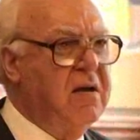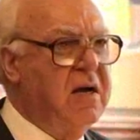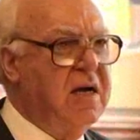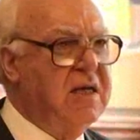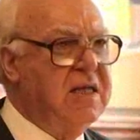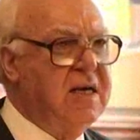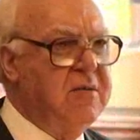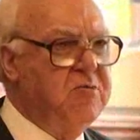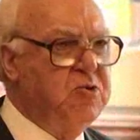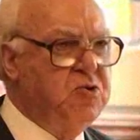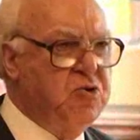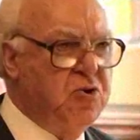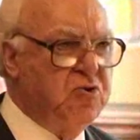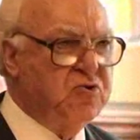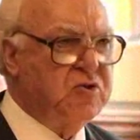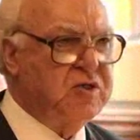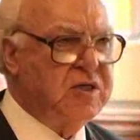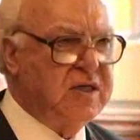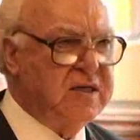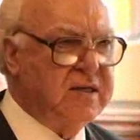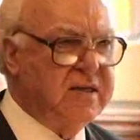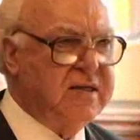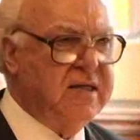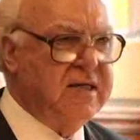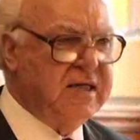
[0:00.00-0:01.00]
And I'm
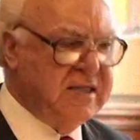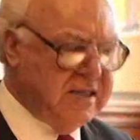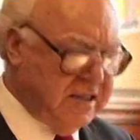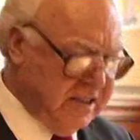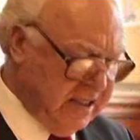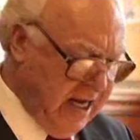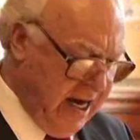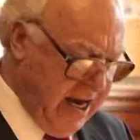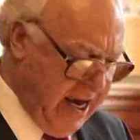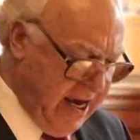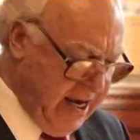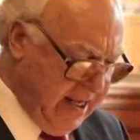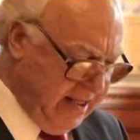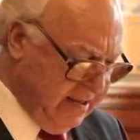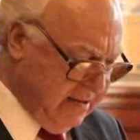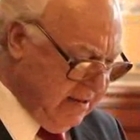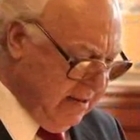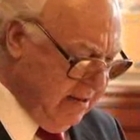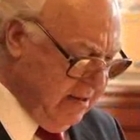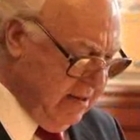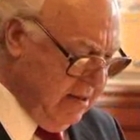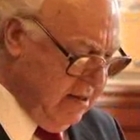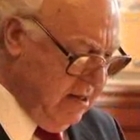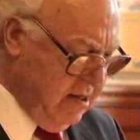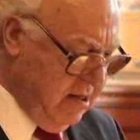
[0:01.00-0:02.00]
quoting, "This
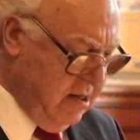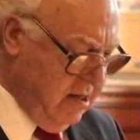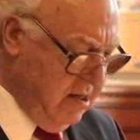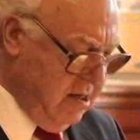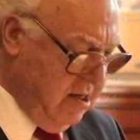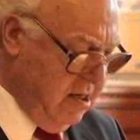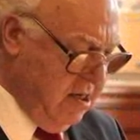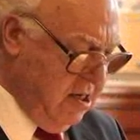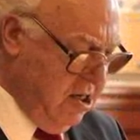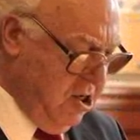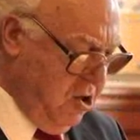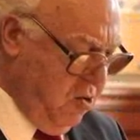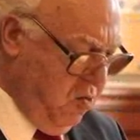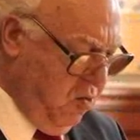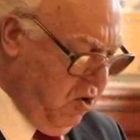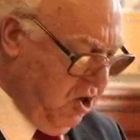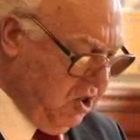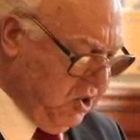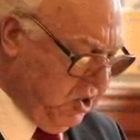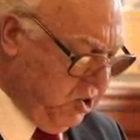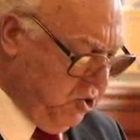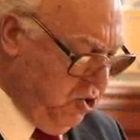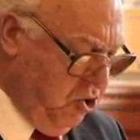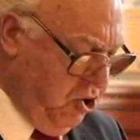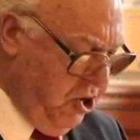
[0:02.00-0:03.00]
aid
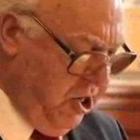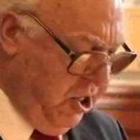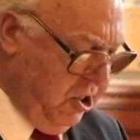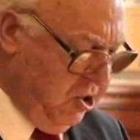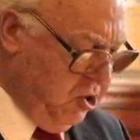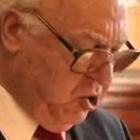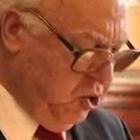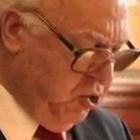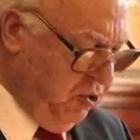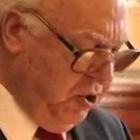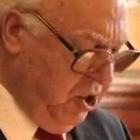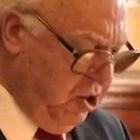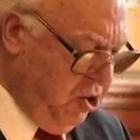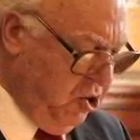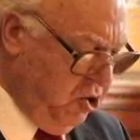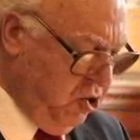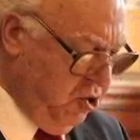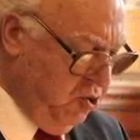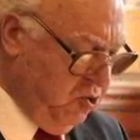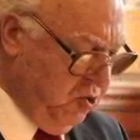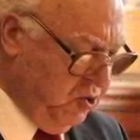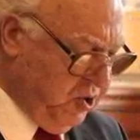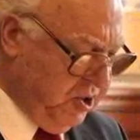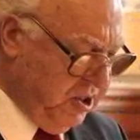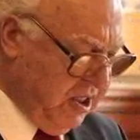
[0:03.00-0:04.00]
was going to
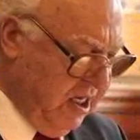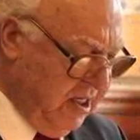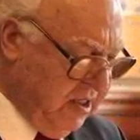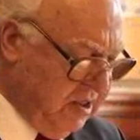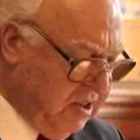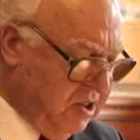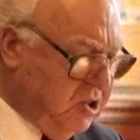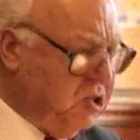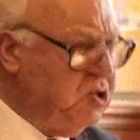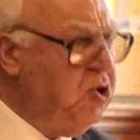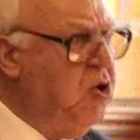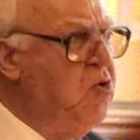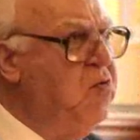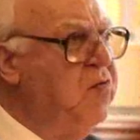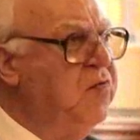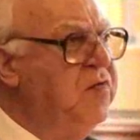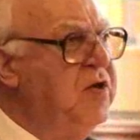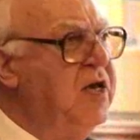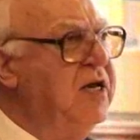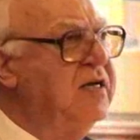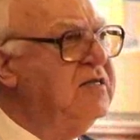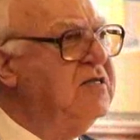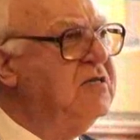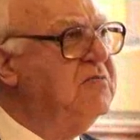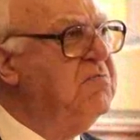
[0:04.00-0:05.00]
induce a
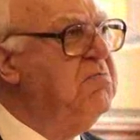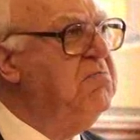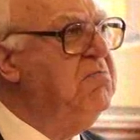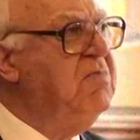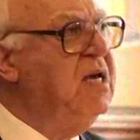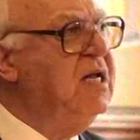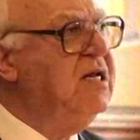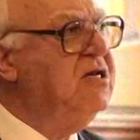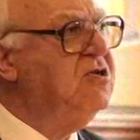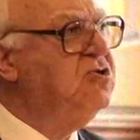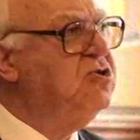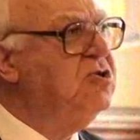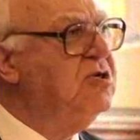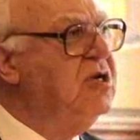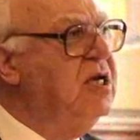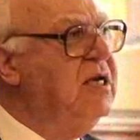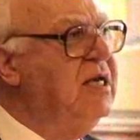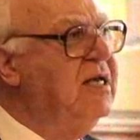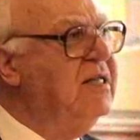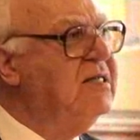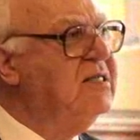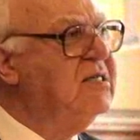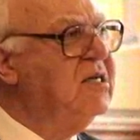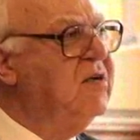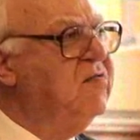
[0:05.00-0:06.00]
Soviet military
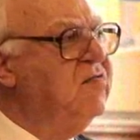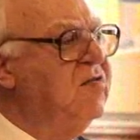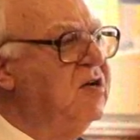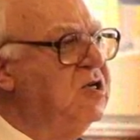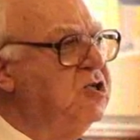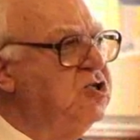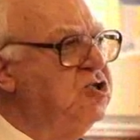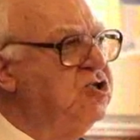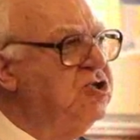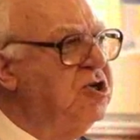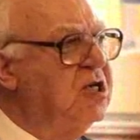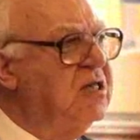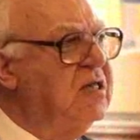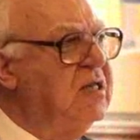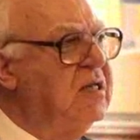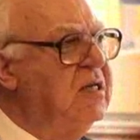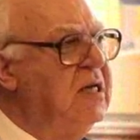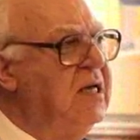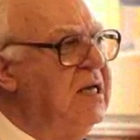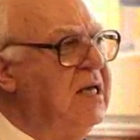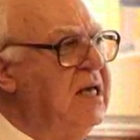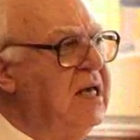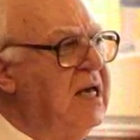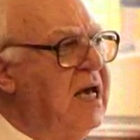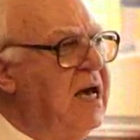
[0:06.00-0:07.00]
intervention.
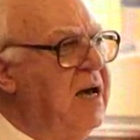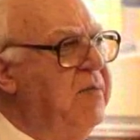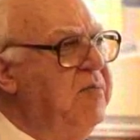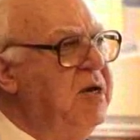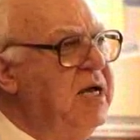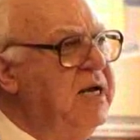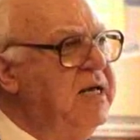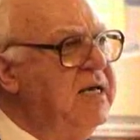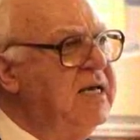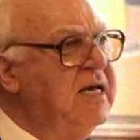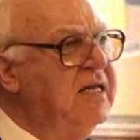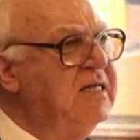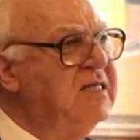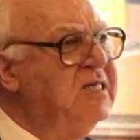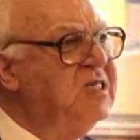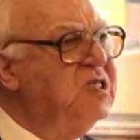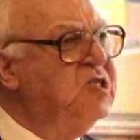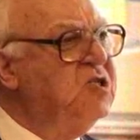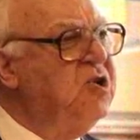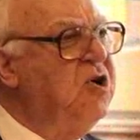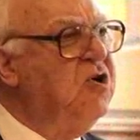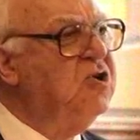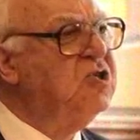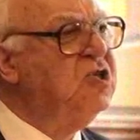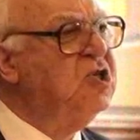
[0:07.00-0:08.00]
Americans
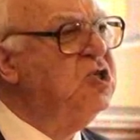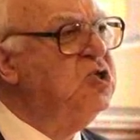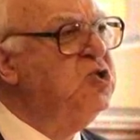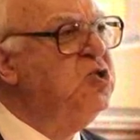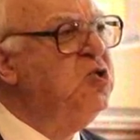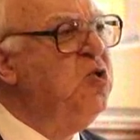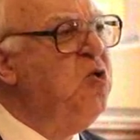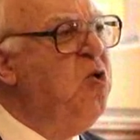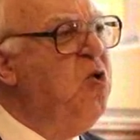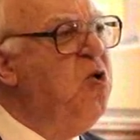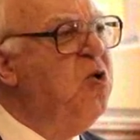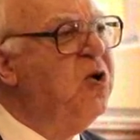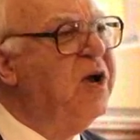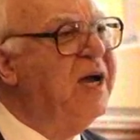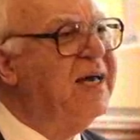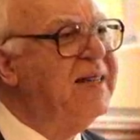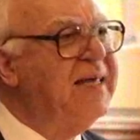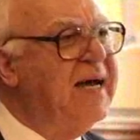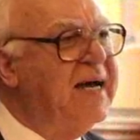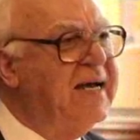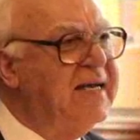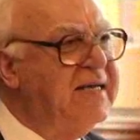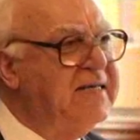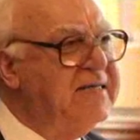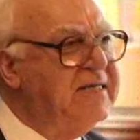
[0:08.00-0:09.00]
started to
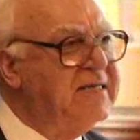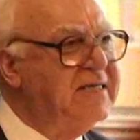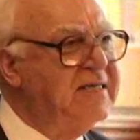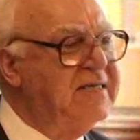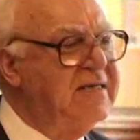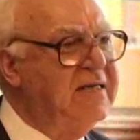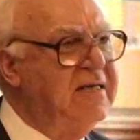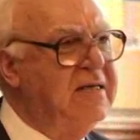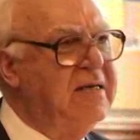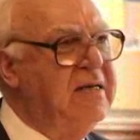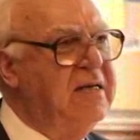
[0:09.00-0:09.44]
organize